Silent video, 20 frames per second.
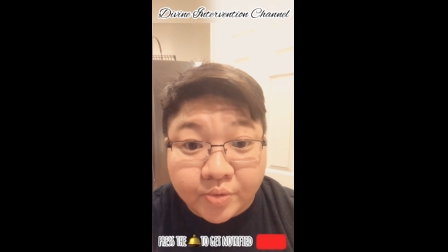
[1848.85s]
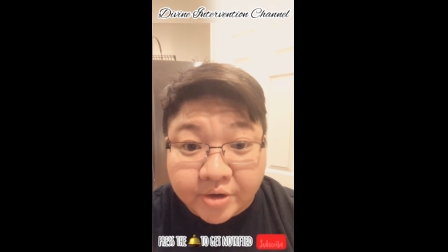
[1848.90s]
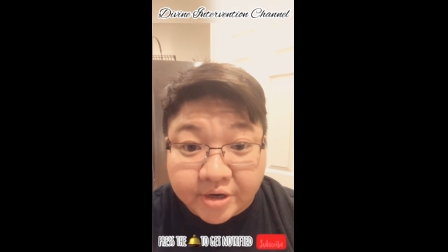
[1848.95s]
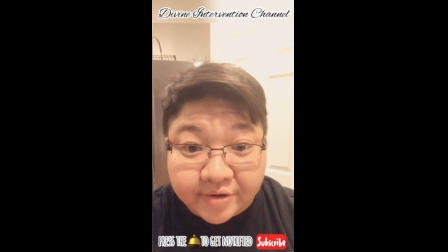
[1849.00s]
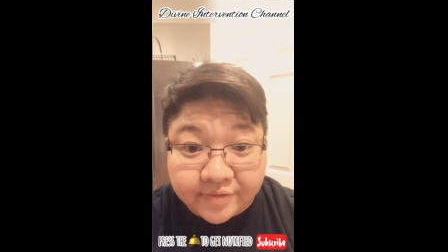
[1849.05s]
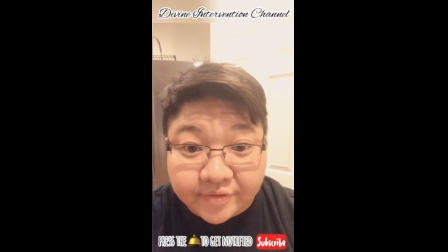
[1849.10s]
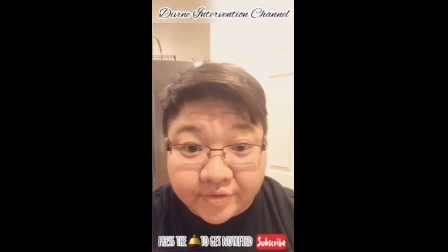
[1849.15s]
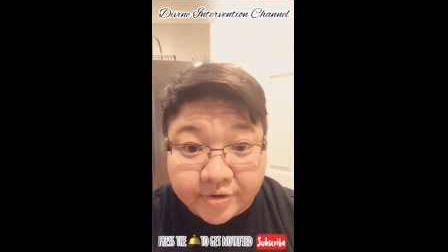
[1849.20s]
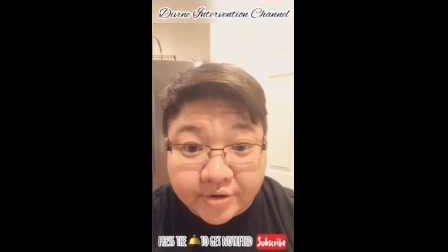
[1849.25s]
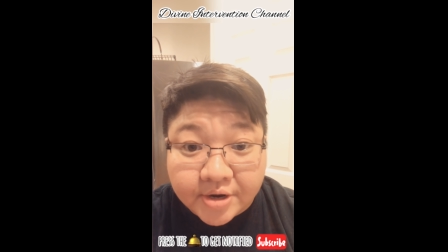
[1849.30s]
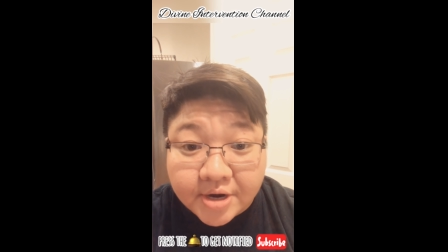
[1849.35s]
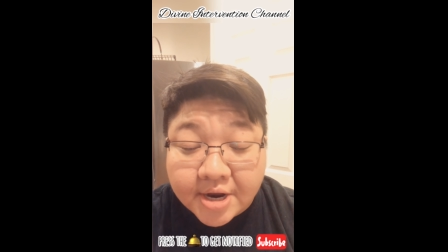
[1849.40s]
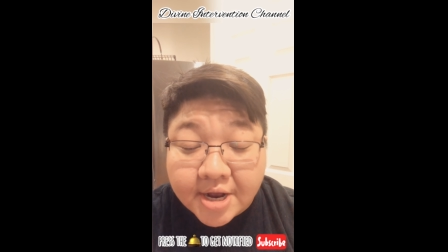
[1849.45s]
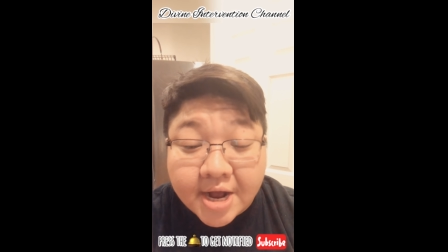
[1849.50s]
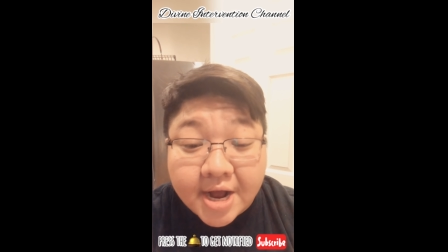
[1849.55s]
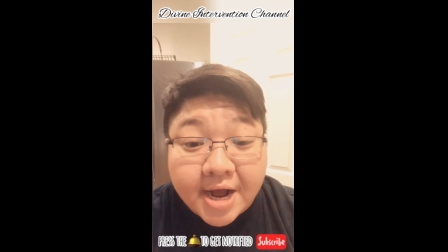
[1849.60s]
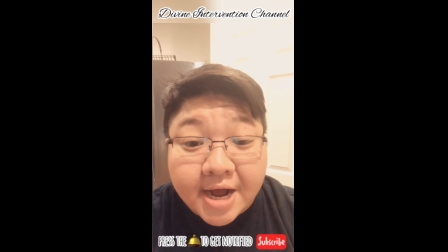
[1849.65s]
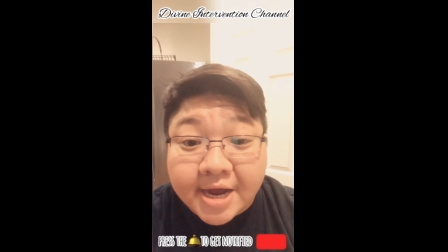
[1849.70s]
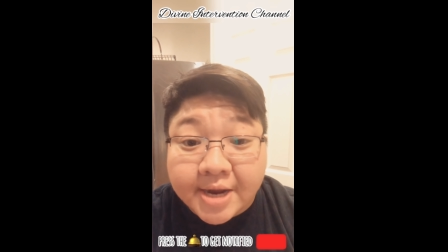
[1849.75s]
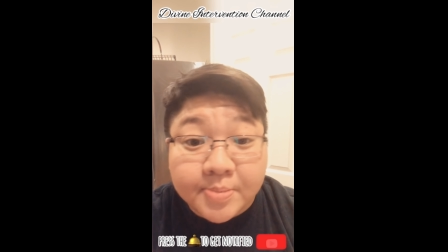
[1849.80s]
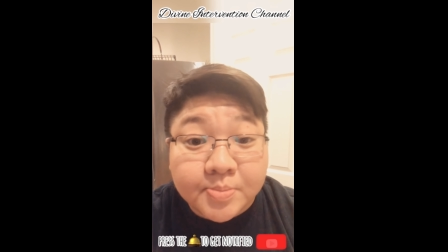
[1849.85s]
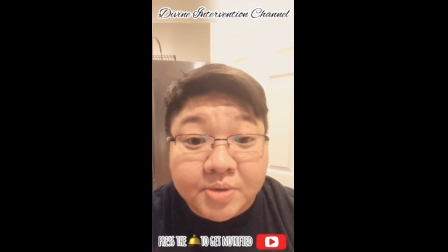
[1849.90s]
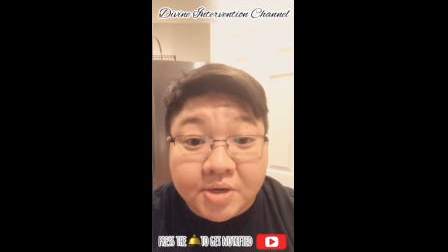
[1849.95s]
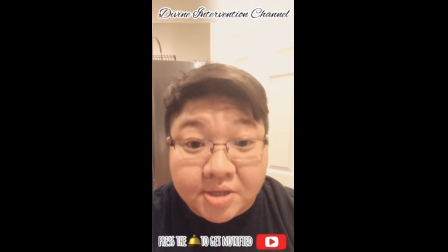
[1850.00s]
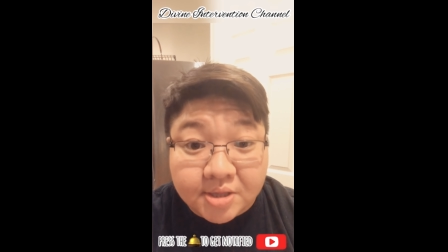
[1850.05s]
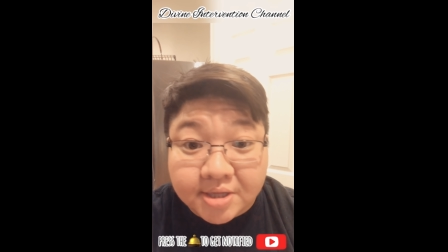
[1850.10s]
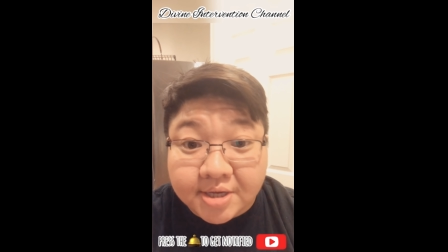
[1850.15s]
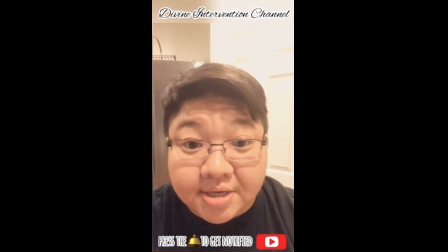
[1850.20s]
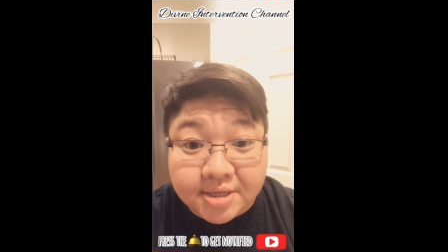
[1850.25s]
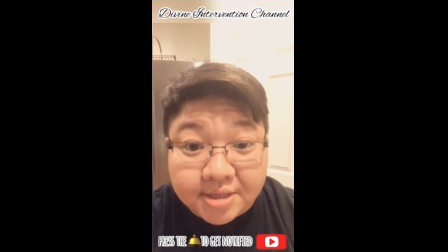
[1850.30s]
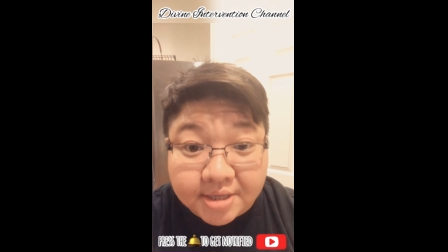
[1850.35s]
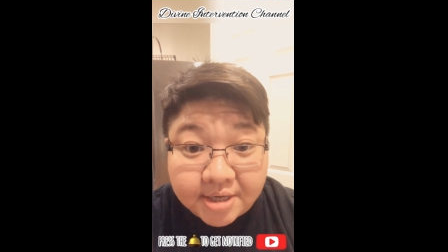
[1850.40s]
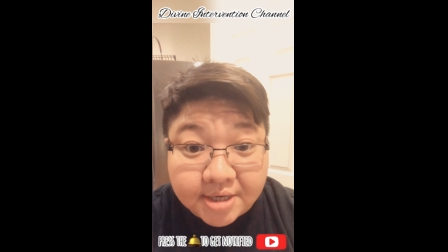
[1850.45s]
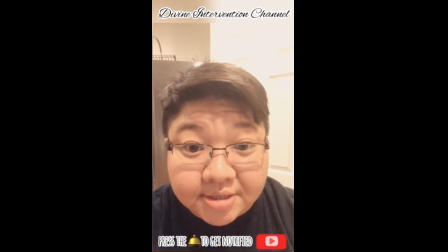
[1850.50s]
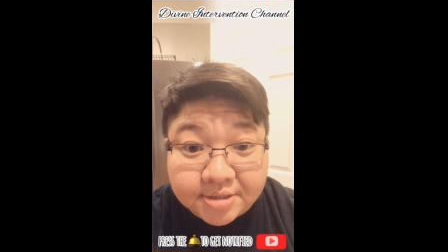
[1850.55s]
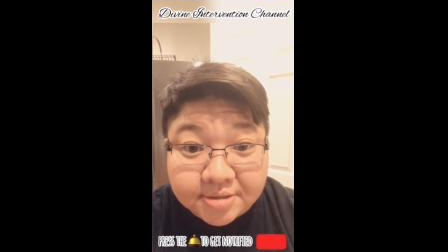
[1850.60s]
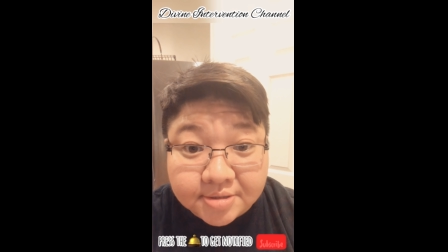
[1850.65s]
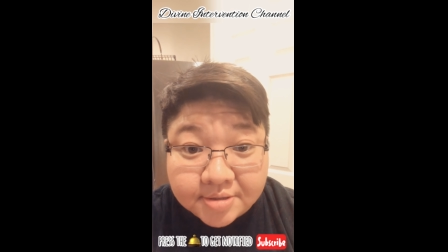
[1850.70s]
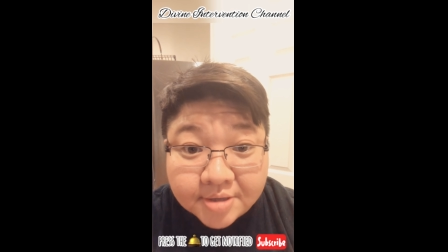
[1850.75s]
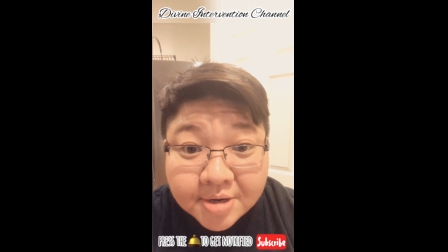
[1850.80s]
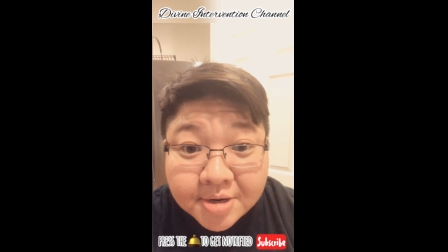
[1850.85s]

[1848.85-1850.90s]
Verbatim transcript: whatever. I'm not like that,